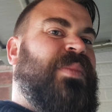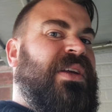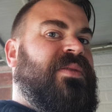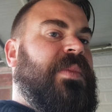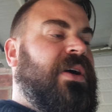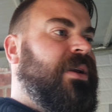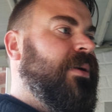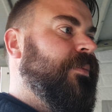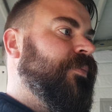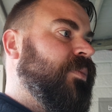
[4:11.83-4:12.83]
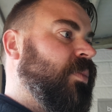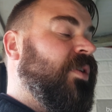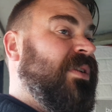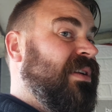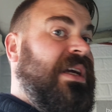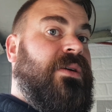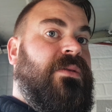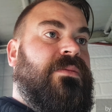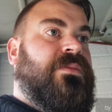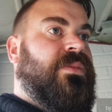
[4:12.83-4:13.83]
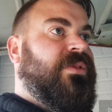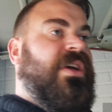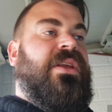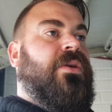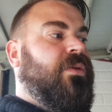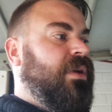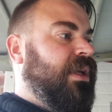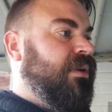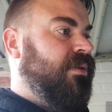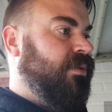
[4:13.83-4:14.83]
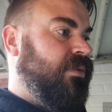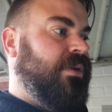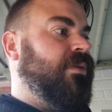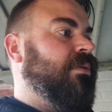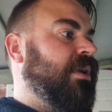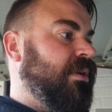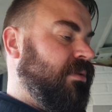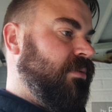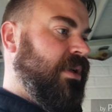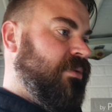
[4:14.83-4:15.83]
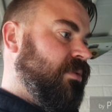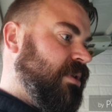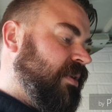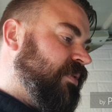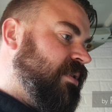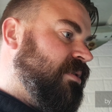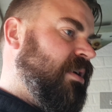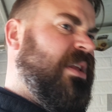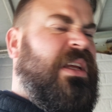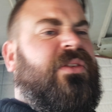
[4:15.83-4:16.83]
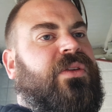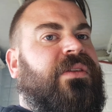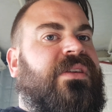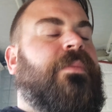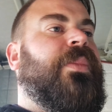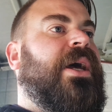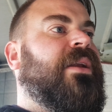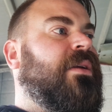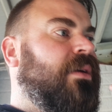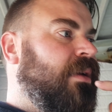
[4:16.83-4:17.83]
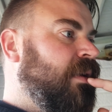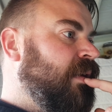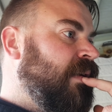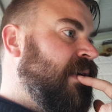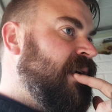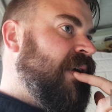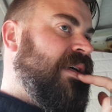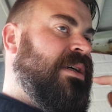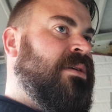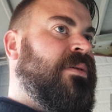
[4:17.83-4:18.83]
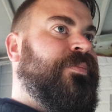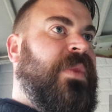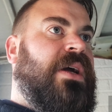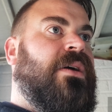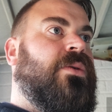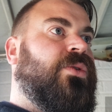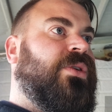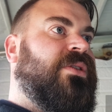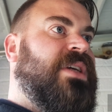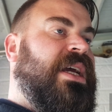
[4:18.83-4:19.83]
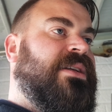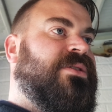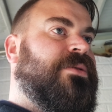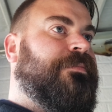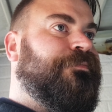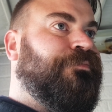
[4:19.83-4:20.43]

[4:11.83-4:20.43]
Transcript: peace of mind whilst it's out. Check the oil leaks, do all the oil leaks, all that sort of stuff. I think it's on the sump pan. I'm going to also change